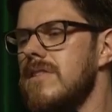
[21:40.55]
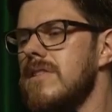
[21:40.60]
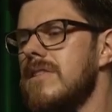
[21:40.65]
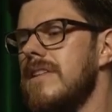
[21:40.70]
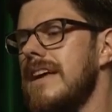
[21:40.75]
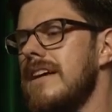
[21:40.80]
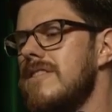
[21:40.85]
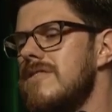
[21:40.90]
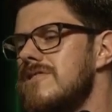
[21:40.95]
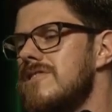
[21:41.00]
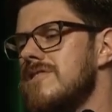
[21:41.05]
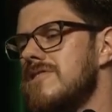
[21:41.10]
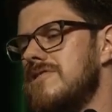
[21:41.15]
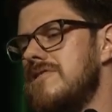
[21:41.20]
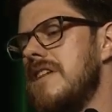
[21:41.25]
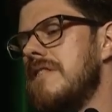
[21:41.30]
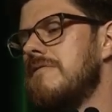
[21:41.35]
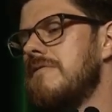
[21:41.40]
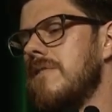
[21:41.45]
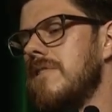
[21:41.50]
they don't just
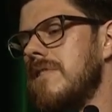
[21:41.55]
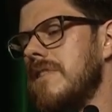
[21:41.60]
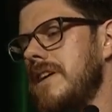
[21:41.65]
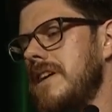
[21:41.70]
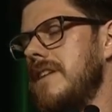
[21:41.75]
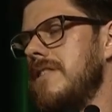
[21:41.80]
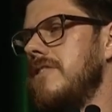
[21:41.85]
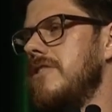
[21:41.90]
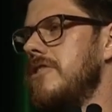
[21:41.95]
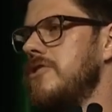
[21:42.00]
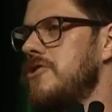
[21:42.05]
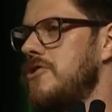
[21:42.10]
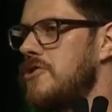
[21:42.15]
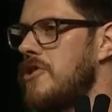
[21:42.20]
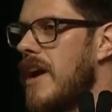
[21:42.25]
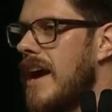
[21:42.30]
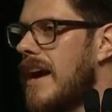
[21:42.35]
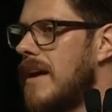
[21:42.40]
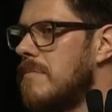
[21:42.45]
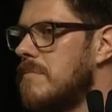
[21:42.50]
differ in their
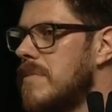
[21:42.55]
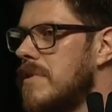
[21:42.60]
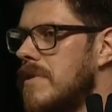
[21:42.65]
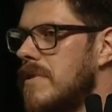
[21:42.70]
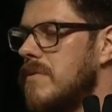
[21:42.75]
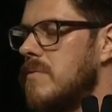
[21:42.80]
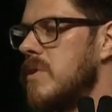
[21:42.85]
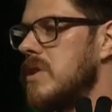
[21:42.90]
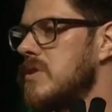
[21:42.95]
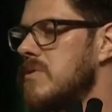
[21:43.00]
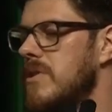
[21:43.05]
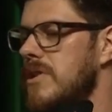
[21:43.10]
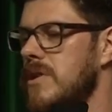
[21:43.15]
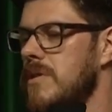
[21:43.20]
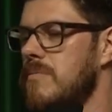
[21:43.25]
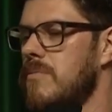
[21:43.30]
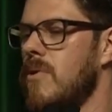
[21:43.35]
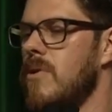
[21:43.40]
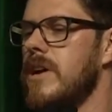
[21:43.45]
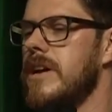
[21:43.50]
shape, in which way
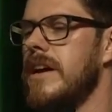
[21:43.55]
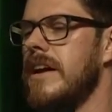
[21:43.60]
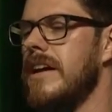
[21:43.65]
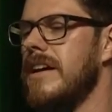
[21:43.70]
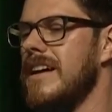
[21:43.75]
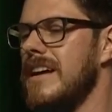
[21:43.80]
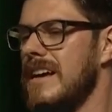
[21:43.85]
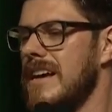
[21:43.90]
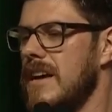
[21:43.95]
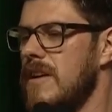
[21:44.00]
they're pointing.